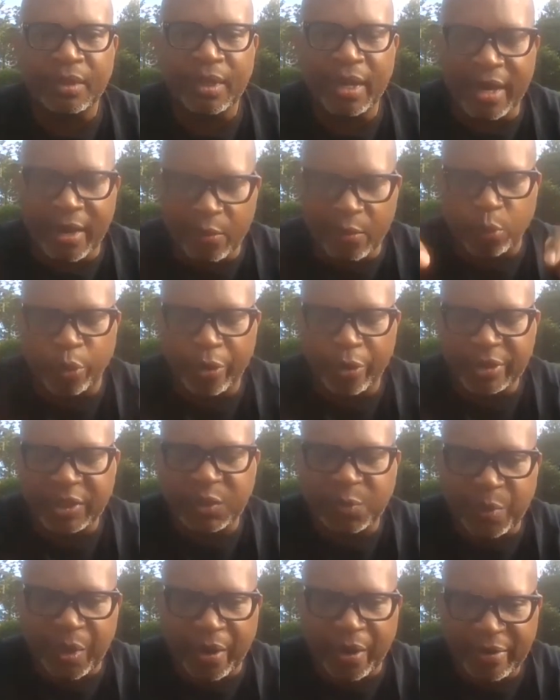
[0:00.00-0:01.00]
And we're
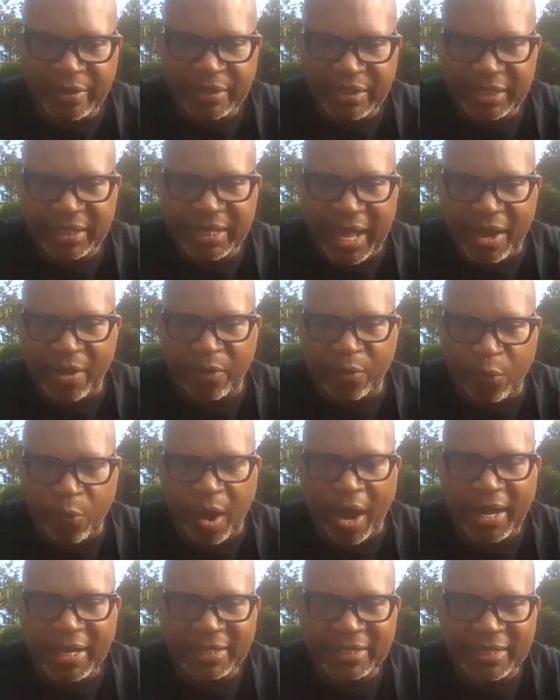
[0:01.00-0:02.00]
experiencing that
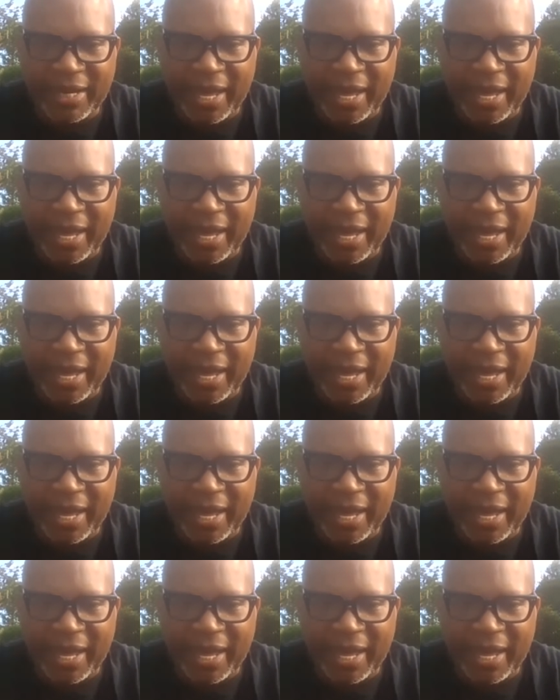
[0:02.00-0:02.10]
right